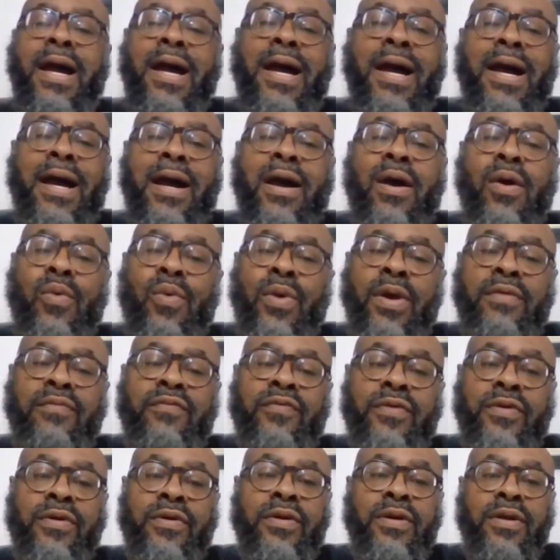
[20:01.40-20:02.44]

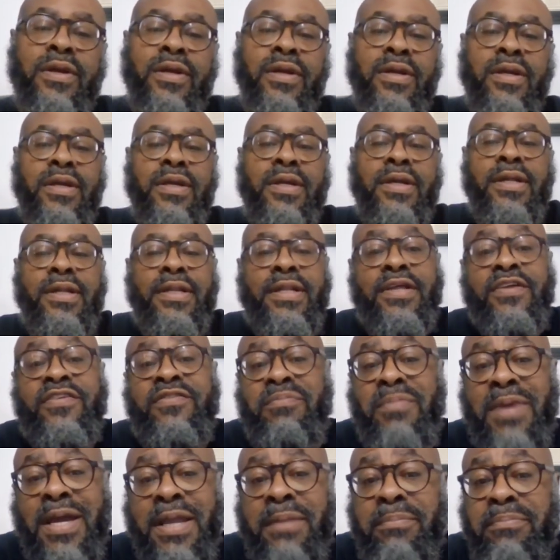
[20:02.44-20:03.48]
However, this
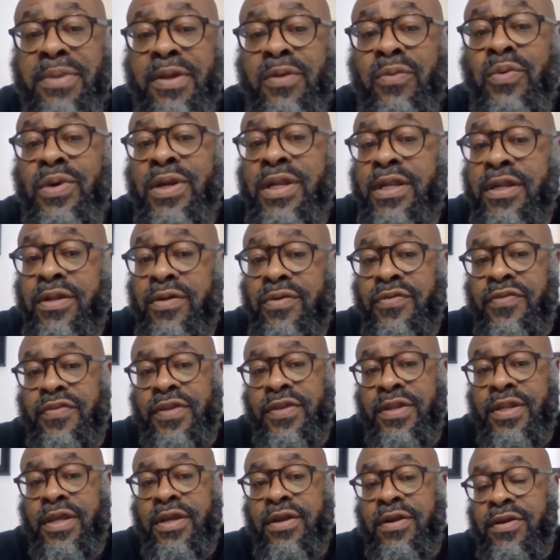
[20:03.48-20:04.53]
might be one of those
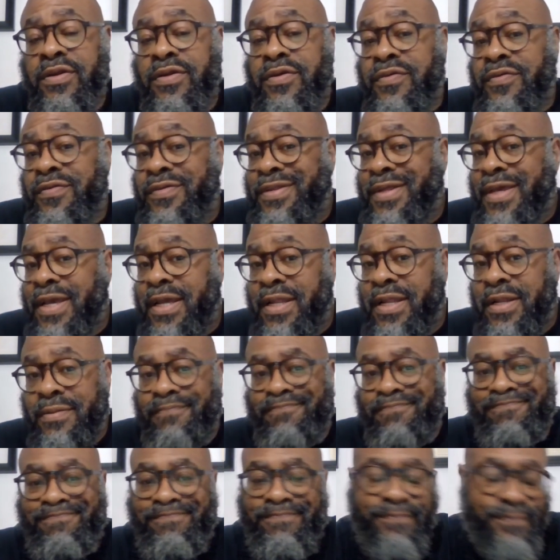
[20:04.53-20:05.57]
scenarios that
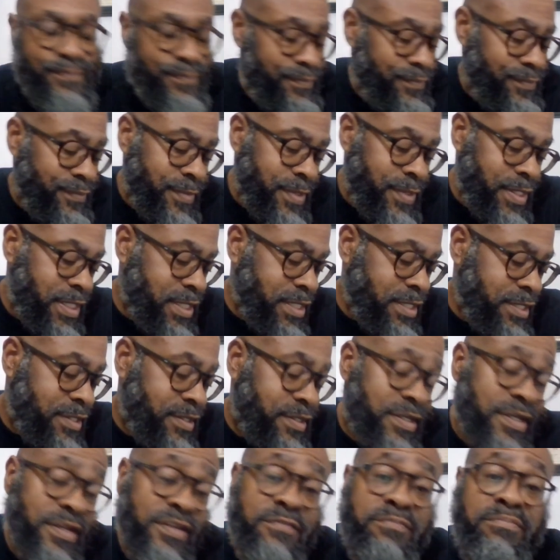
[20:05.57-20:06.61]

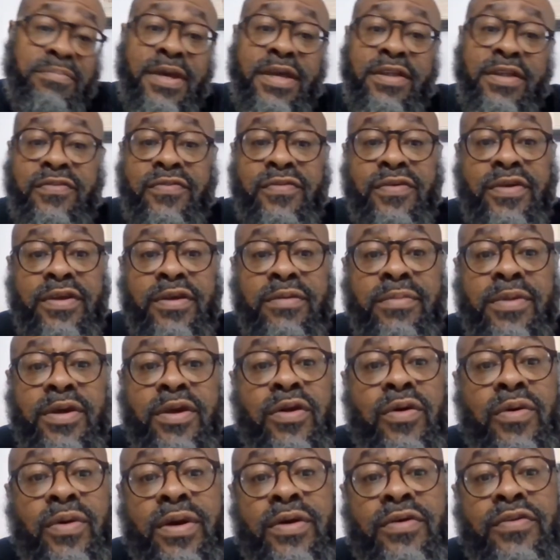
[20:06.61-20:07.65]
it's just best for him to
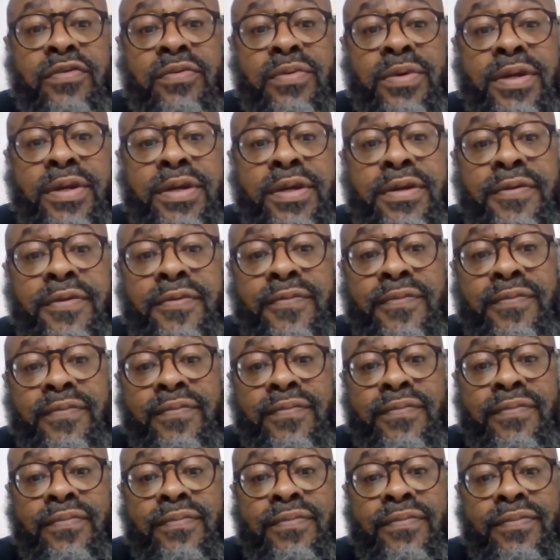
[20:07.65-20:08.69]
go elsewhere.
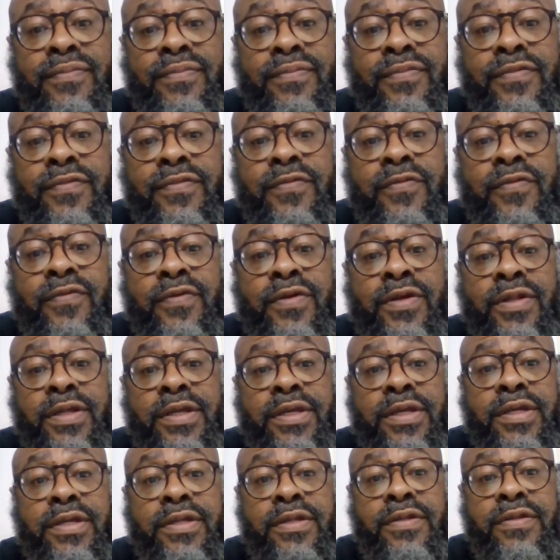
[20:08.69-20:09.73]
Really
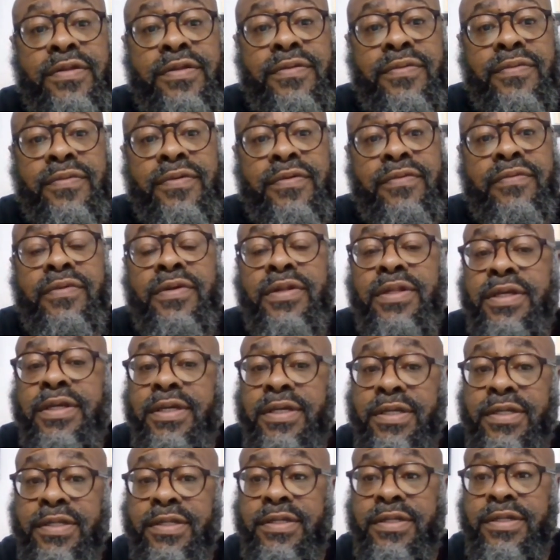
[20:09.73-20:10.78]
is. It really
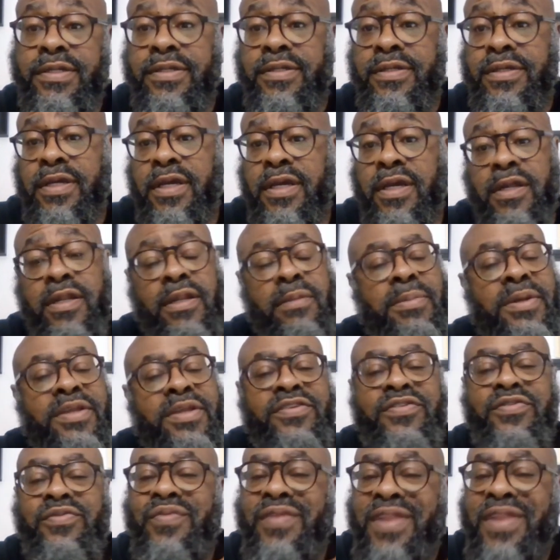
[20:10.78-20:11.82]
is.
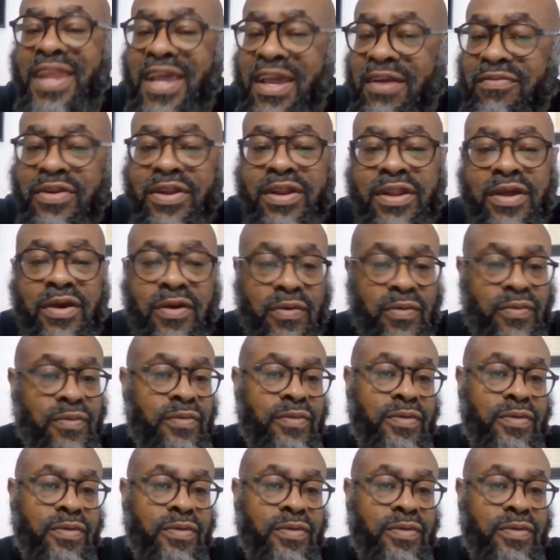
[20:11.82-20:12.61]
But you never know.